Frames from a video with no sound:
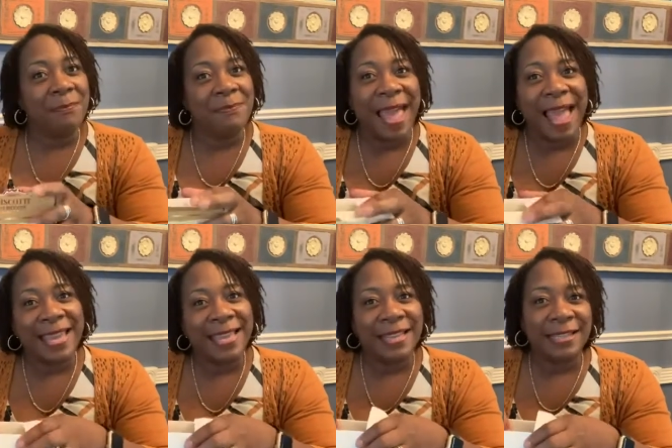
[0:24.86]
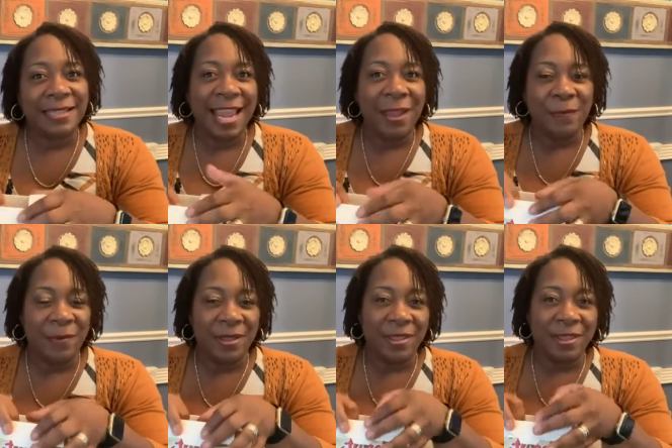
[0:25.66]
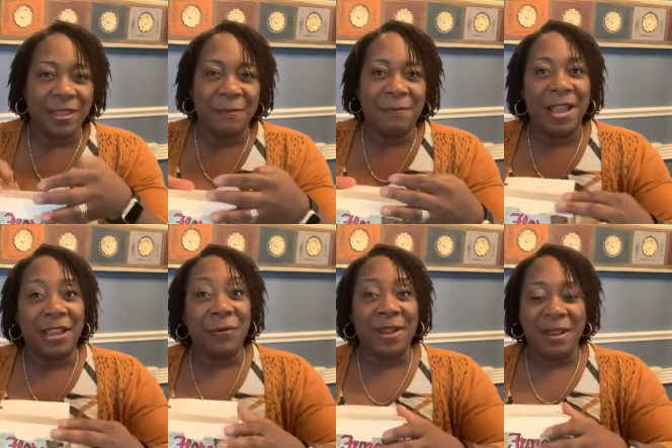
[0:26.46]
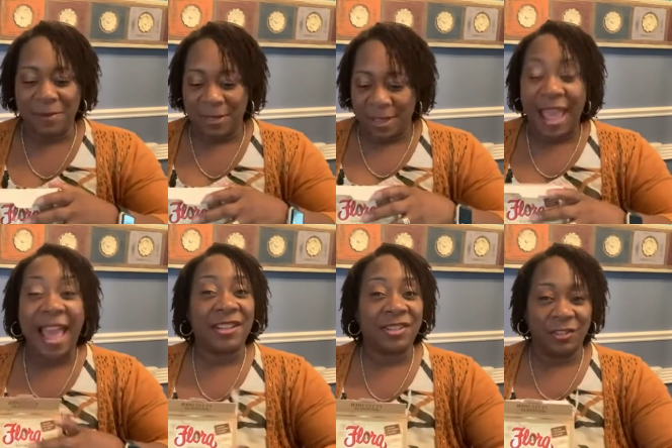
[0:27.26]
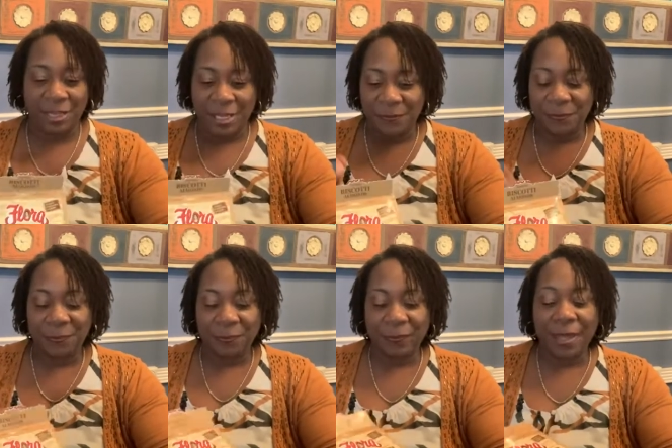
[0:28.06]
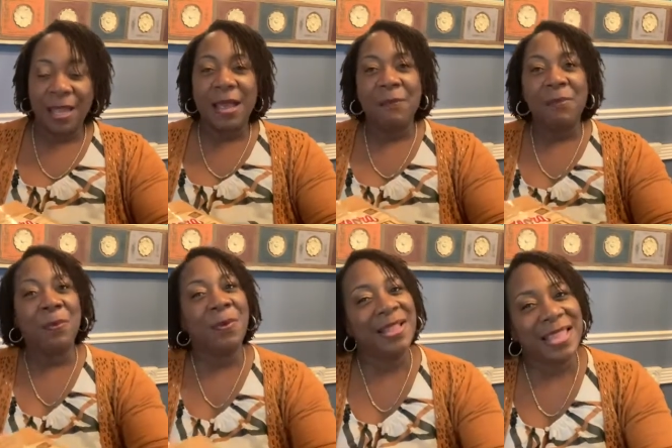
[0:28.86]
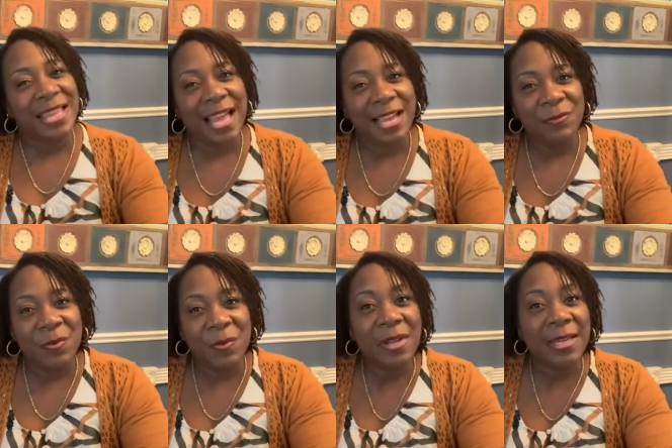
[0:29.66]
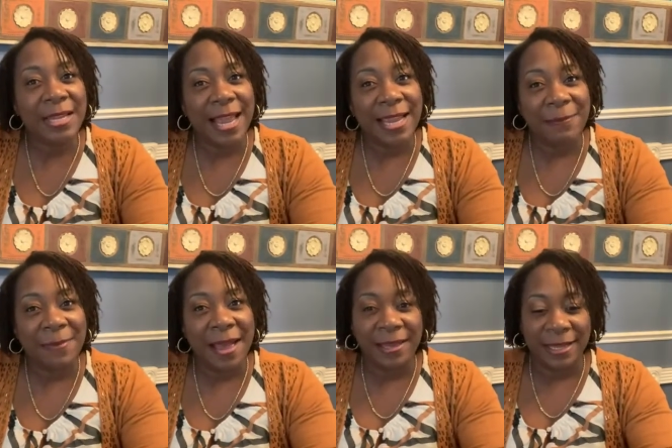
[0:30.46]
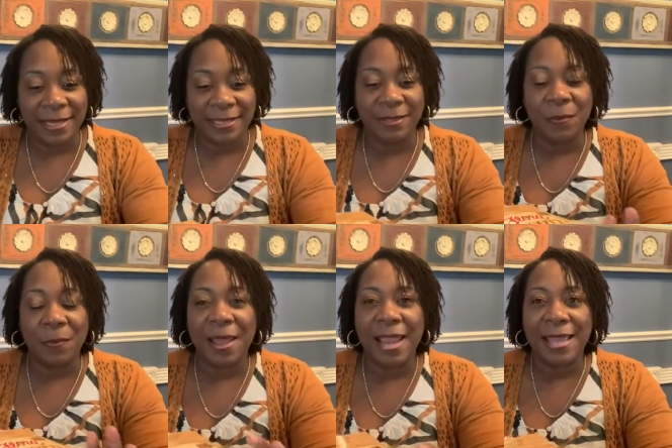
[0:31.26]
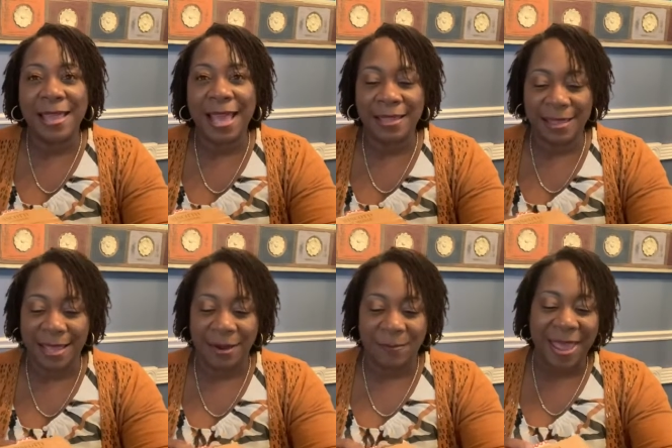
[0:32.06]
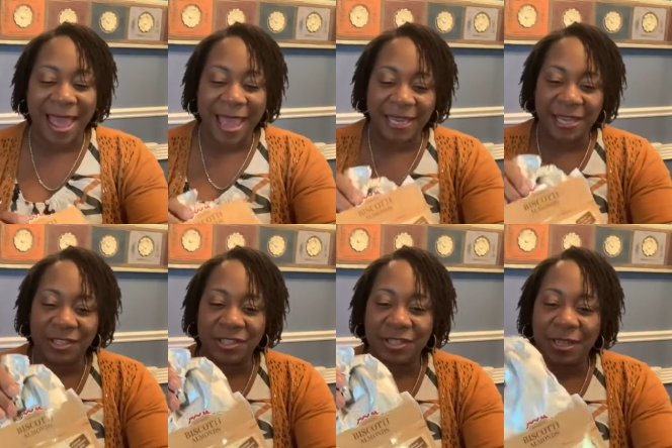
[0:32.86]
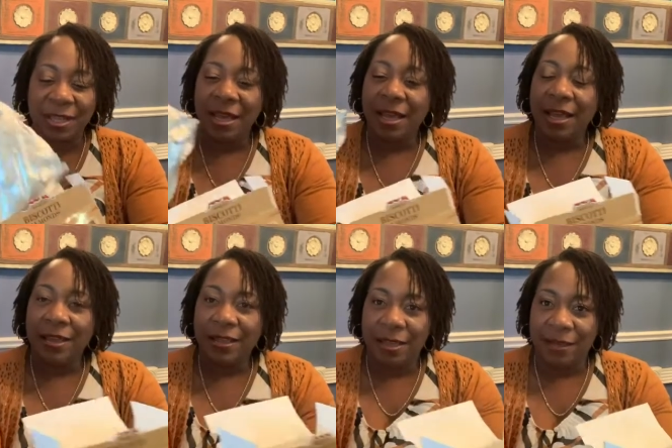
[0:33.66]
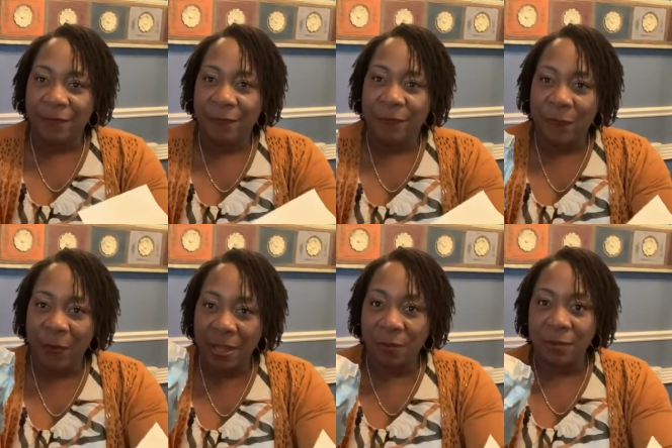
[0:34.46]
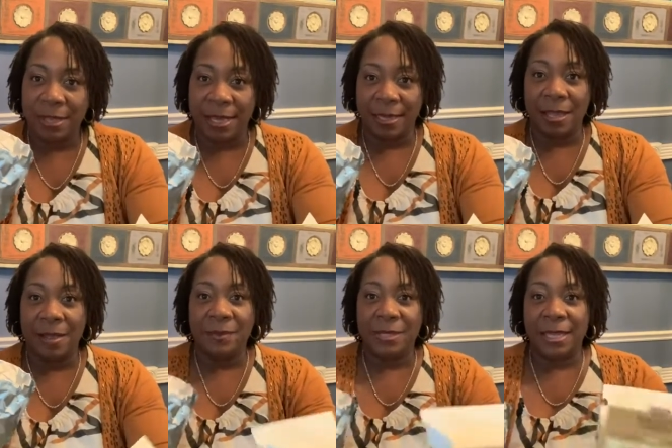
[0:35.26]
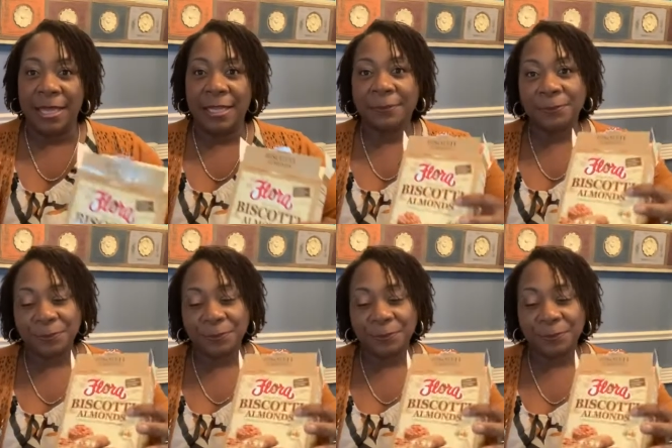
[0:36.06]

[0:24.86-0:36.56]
back in the day with my grandmother actually. But one thing I really like about it is the way that they're packaged the foil that it comes in